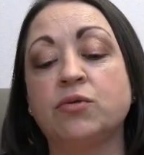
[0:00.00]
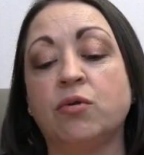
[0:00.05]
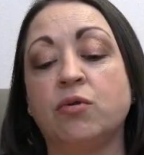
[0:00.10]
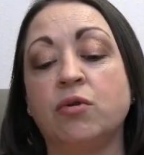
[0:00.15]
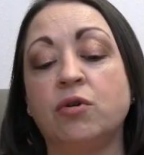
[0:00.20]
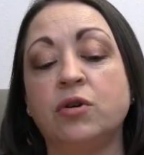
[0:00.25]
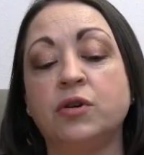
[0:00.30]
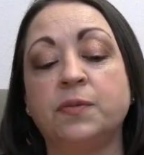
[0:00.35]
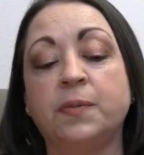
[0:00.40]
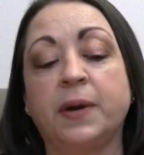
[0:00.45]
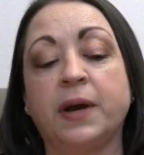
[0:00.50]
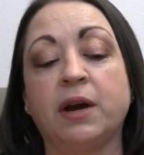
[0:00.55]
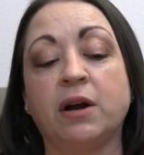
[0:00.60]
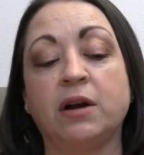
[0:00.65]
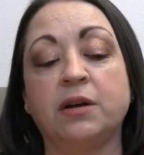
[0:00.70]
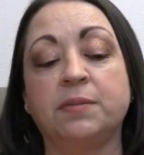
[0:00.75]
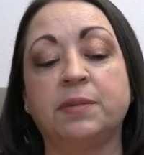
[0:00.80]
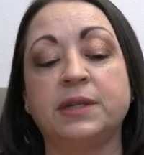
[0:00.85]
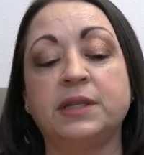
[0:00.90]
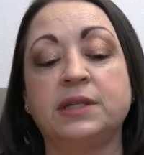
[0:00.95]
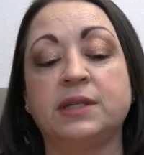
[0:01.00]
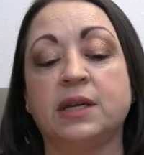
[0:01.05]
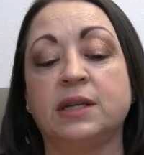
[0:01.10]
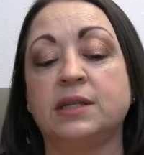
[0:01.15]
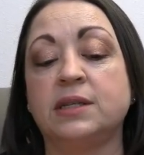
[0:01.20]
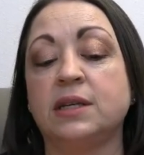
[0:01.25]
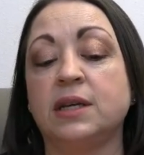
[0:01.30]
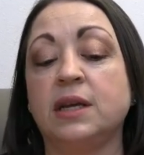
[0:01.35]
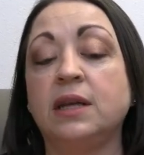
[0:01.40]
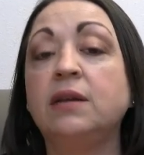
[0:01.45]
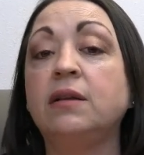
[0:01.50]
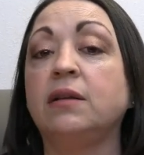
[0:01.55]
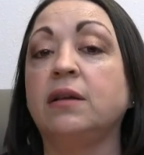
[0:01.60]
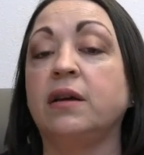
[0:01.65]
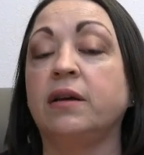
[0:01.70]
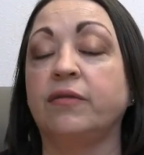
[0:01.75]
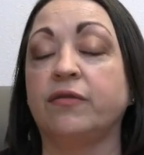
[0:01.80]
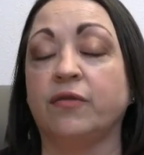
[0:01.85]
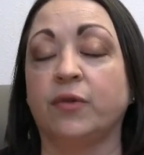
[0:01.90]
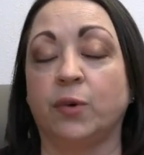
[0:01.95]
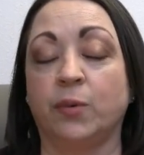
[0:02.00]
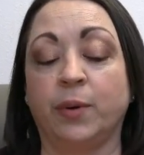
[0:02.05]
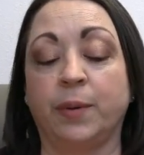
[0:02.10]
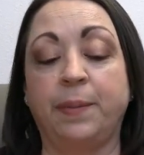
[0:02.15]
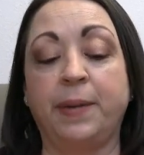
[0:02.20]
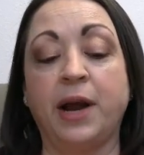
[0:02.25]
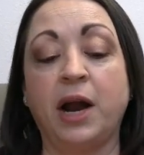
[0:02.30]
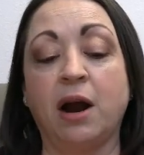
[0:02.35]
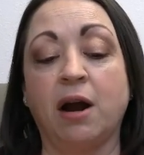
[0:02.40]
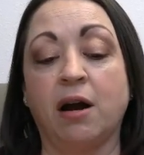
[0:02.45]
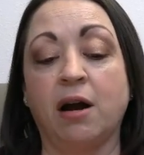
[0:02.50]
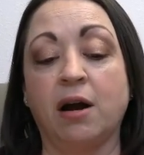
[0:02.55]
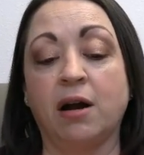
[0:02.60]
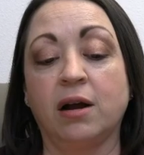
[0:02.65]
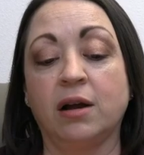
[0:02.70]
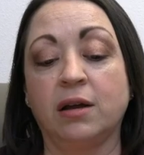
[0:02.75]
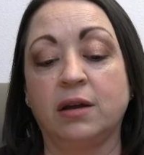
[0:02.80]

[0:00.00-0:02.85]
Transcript: old pair had been sent to Italy for repair.